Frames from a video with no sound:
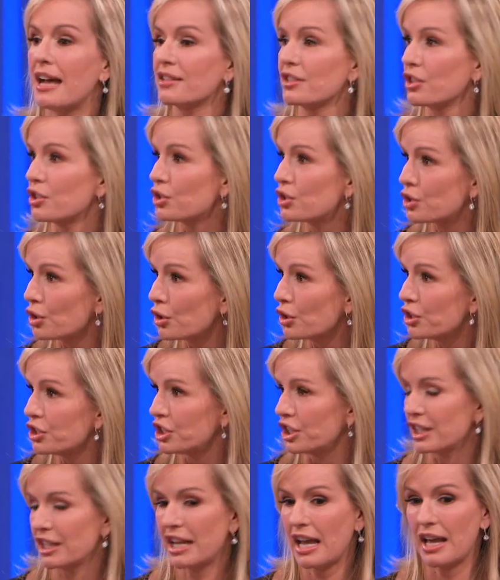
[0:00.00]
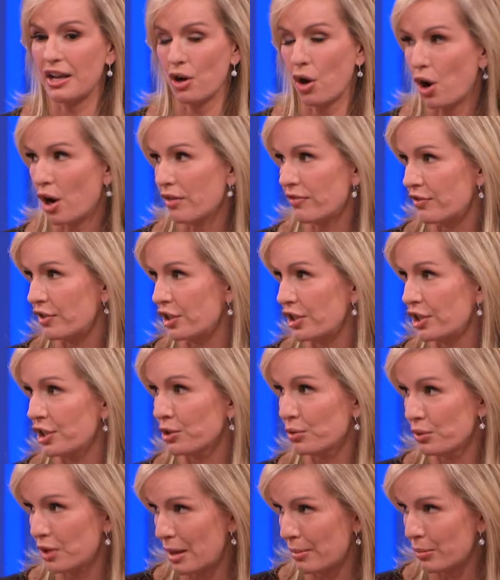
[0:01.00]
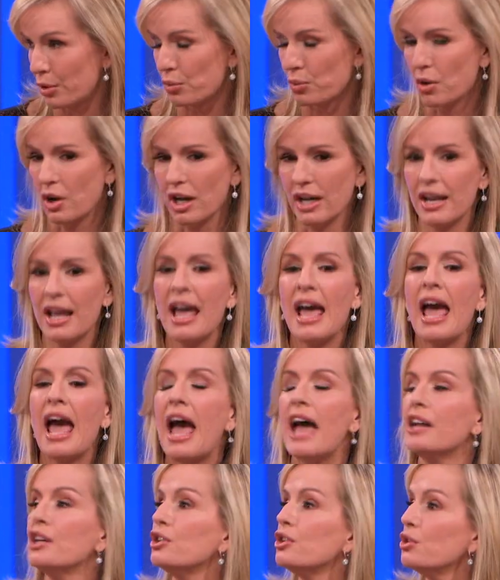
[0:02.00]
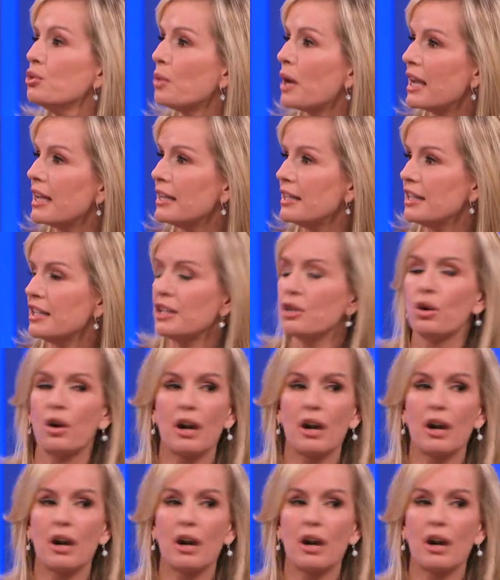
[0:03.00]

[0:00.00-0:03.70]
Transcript: as a surgeon can offer you, number one. And UAE